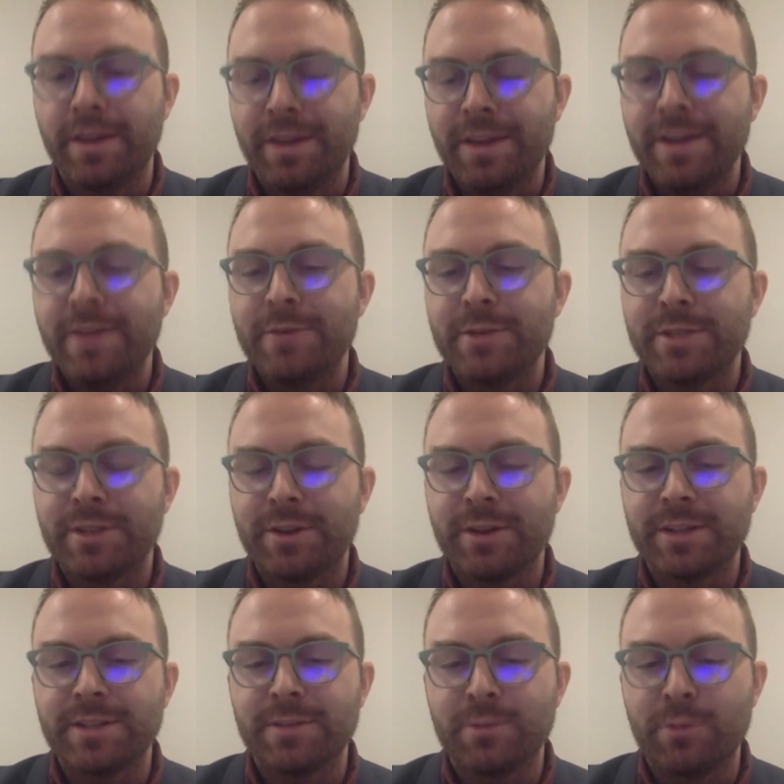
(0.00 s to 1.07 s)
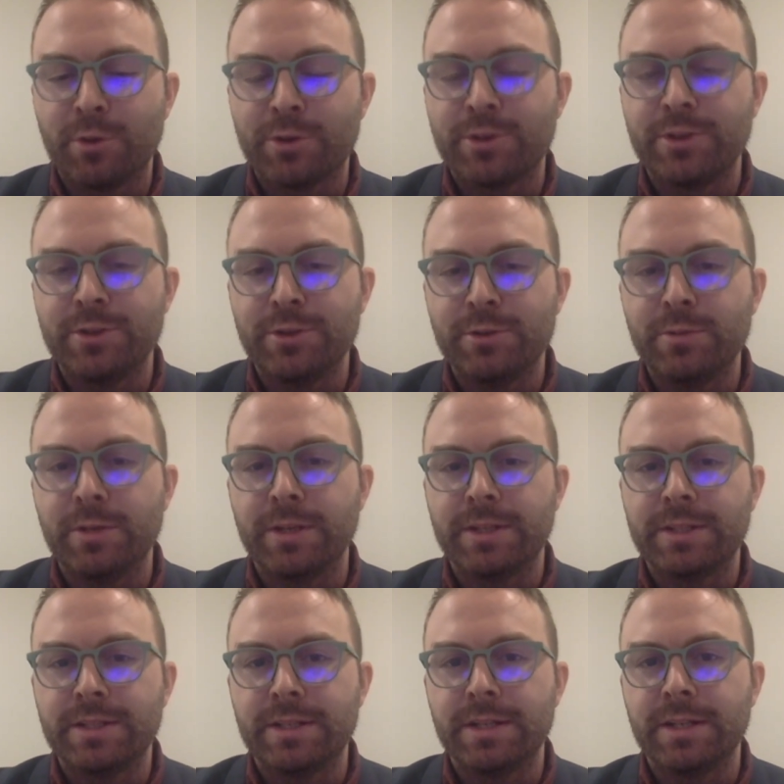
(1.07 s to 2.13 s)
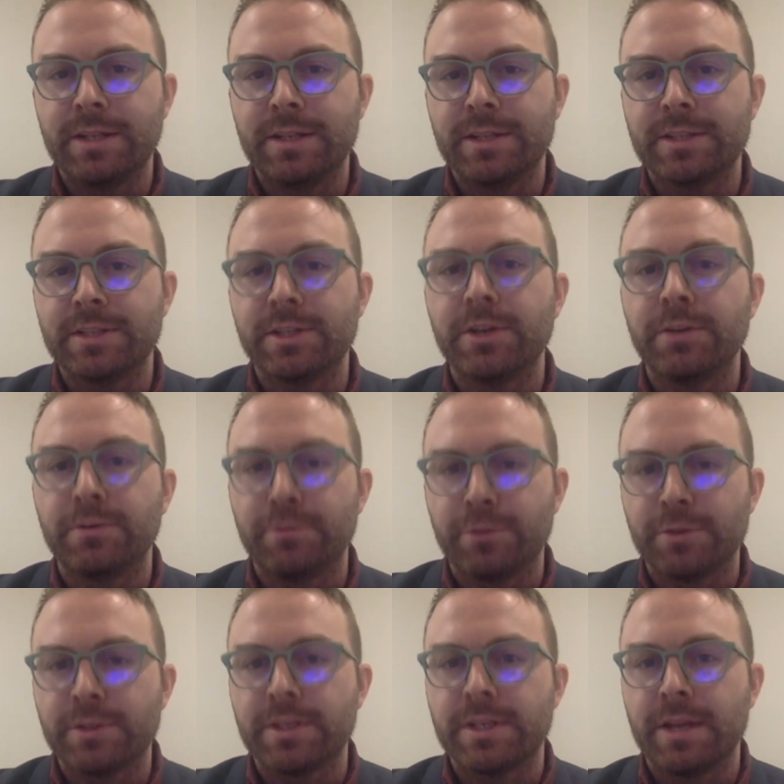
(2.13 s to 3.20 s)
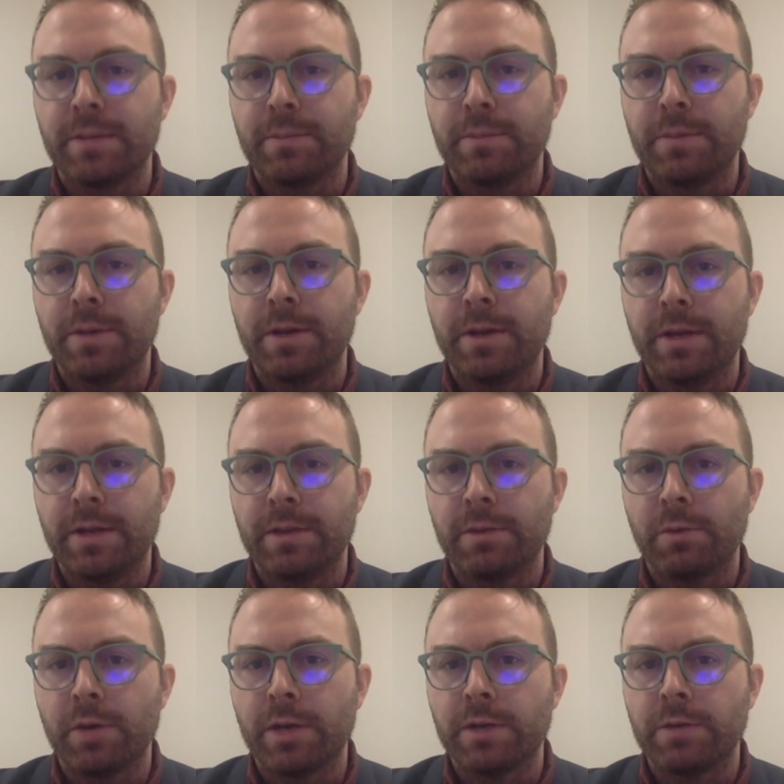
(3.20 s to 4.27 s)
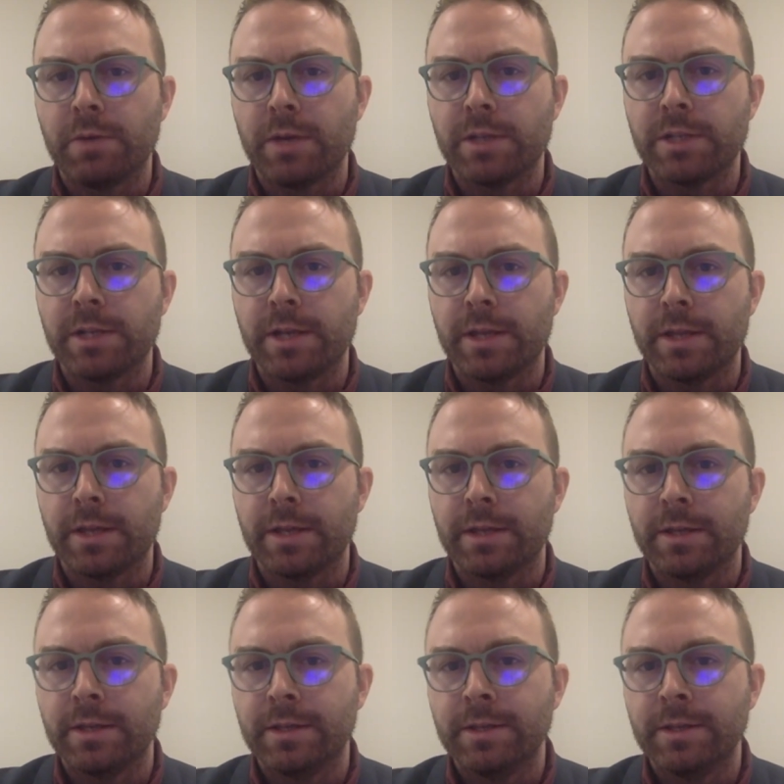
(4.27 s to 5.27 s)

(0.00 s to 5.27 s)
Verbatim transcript: we, we still got some work to do, but uh, it's a good first step uh, in the right direction, I think.